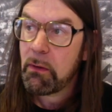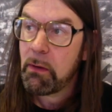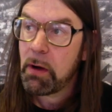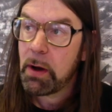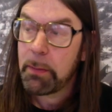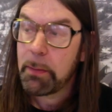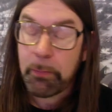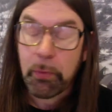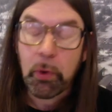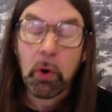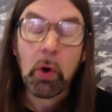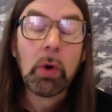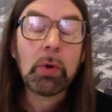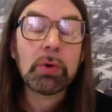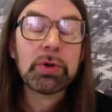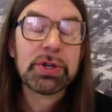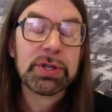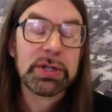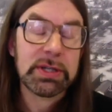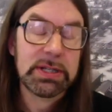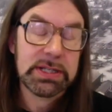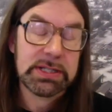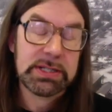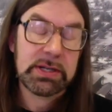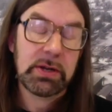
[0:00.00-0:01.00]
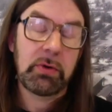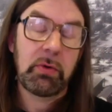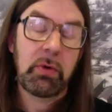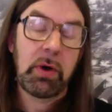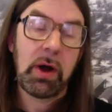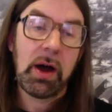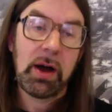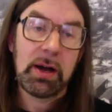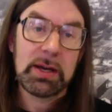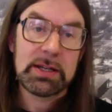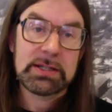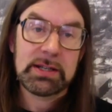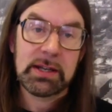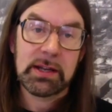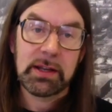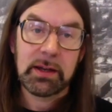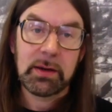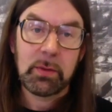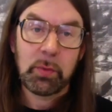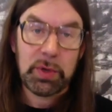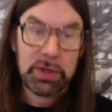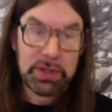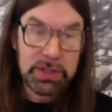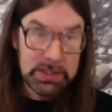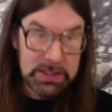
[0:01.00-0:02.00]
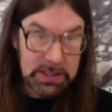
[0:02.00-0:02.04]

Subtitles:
approach this arising, which